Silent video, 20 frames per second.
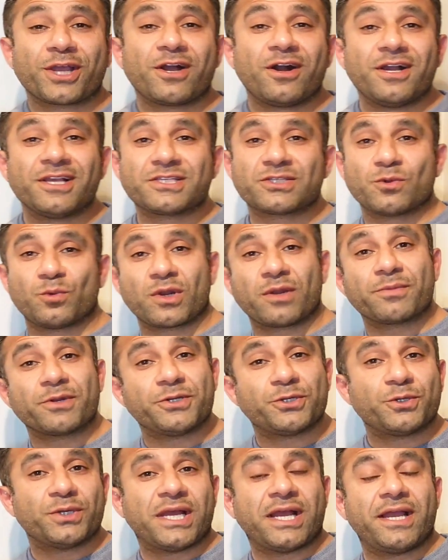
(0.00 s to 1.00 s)
Okay guys, so what I'm
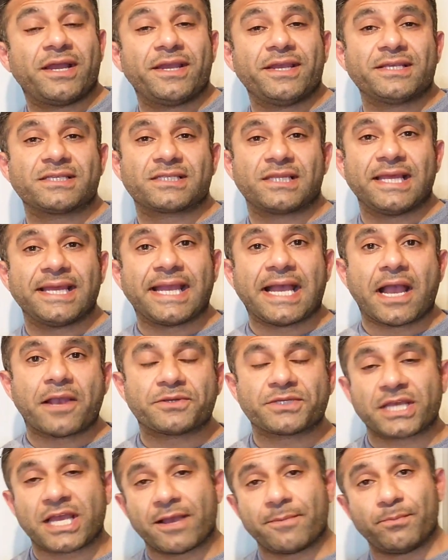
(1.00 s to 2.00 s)
going to do now is lay out